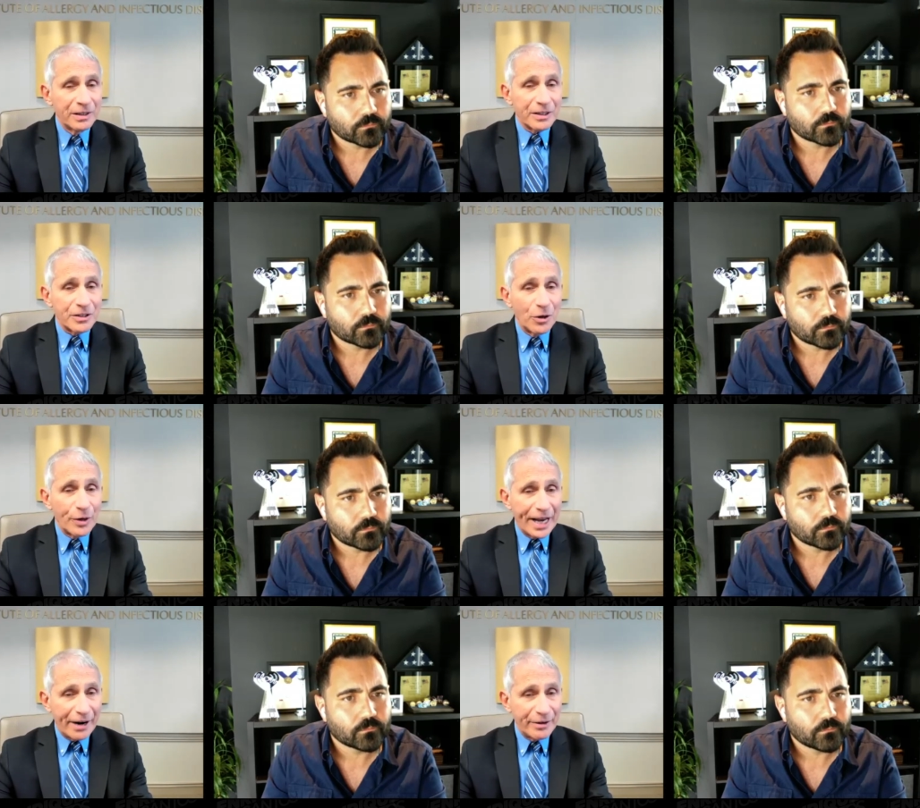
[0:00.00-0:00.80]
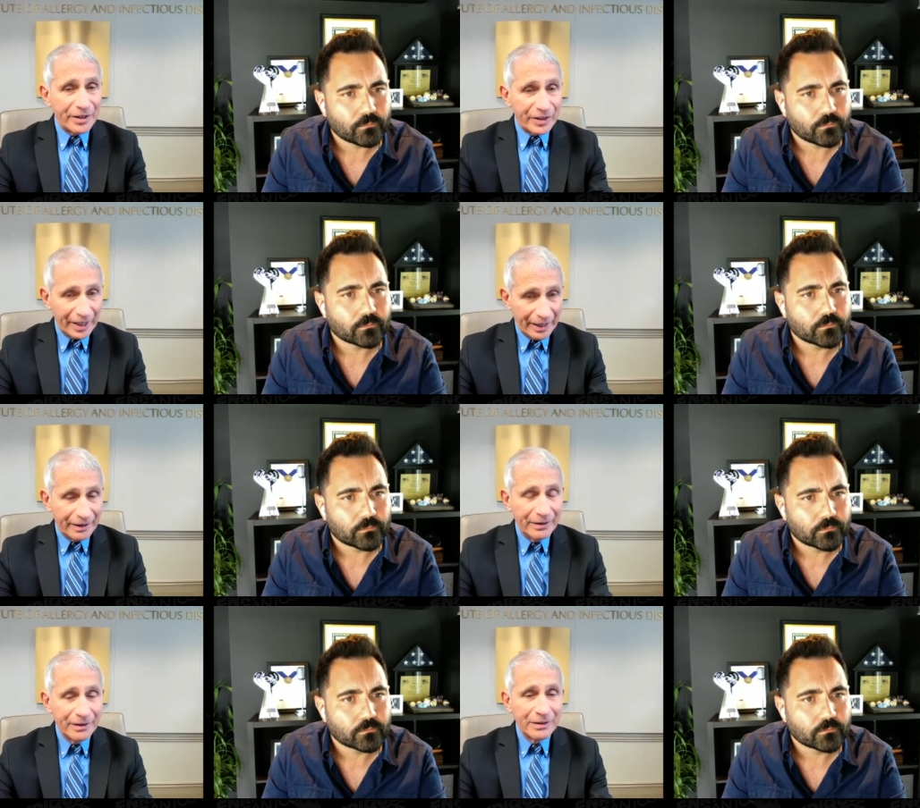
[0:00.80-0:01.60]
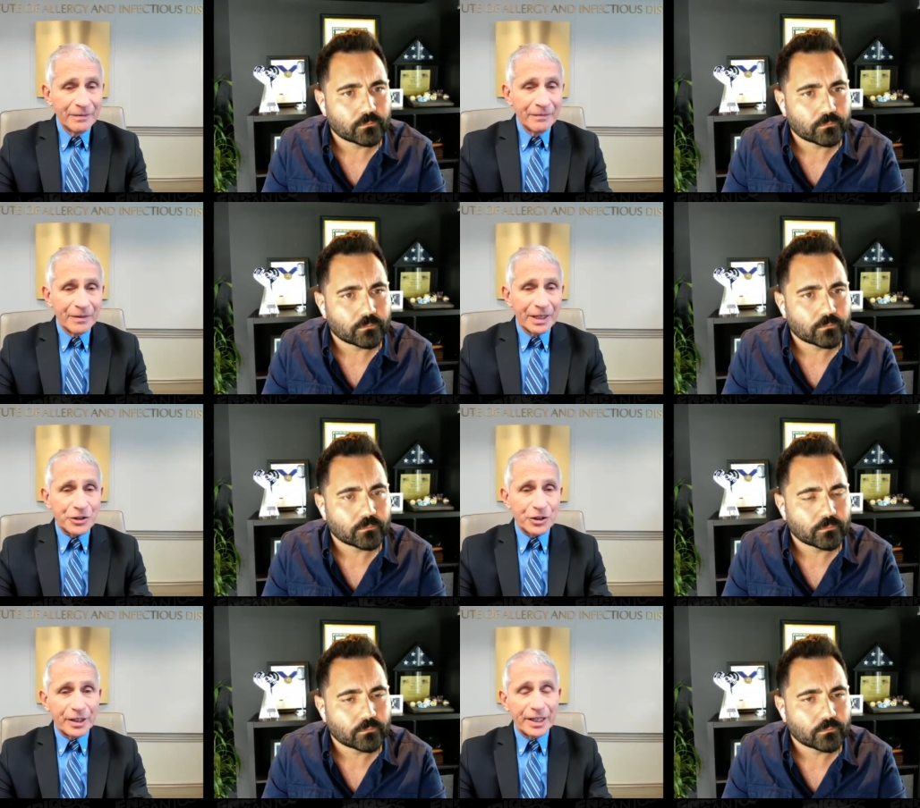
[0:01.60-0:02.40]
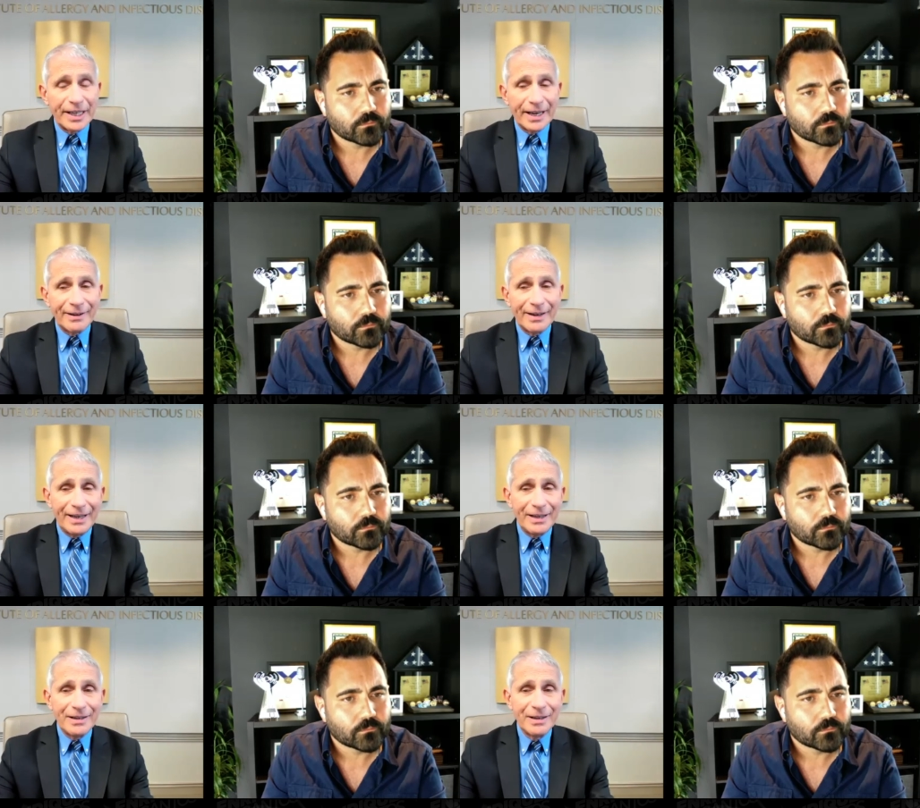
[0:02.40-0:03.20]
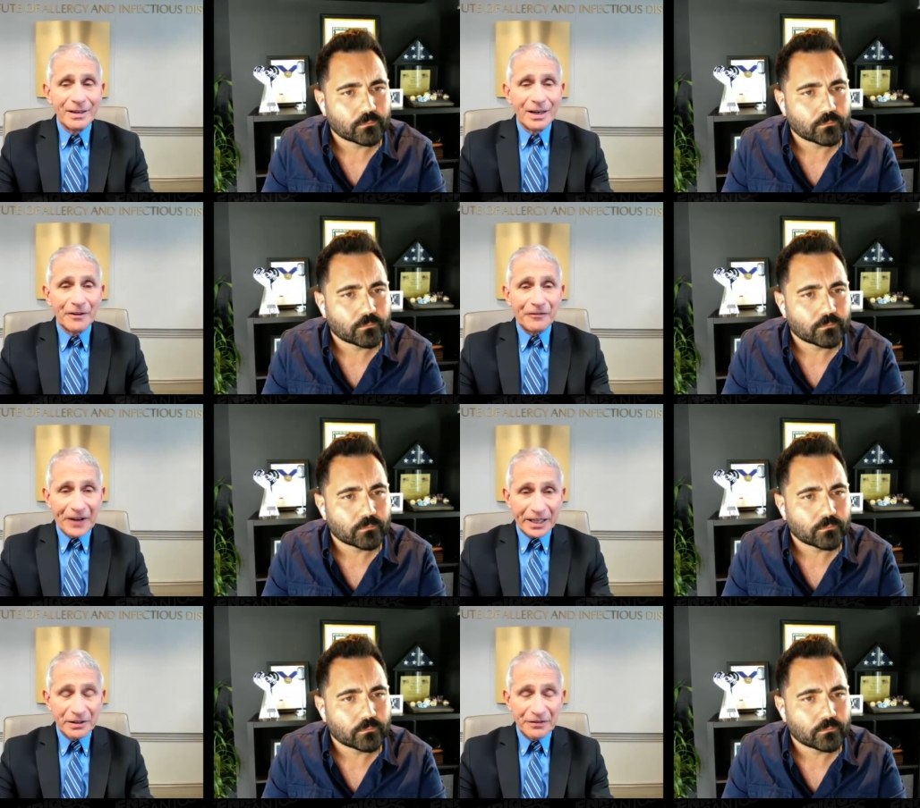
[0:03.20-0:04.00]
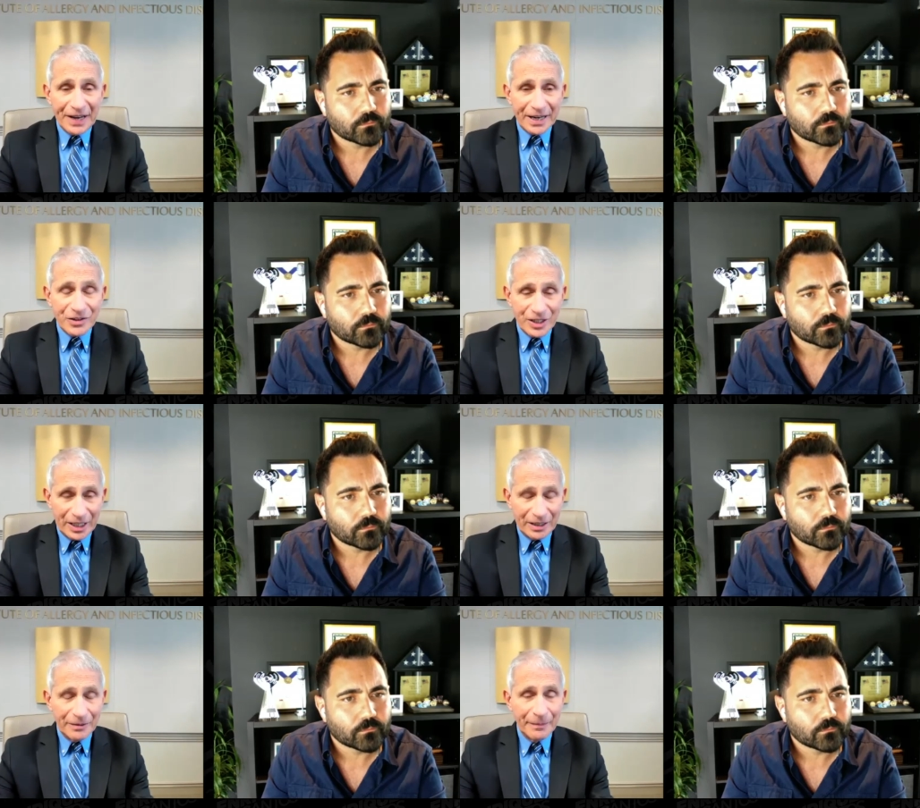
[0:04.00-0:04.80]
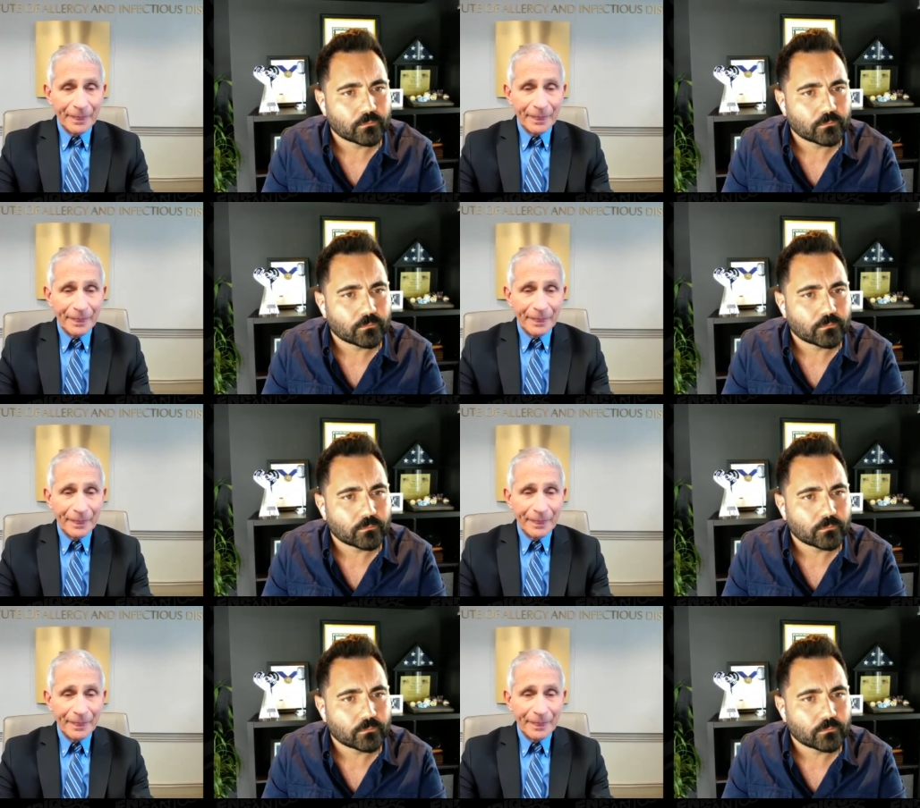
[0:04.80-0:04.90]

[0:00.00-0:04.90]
Speaker 1: There's no guarantee that you're going to get an effective vaccine.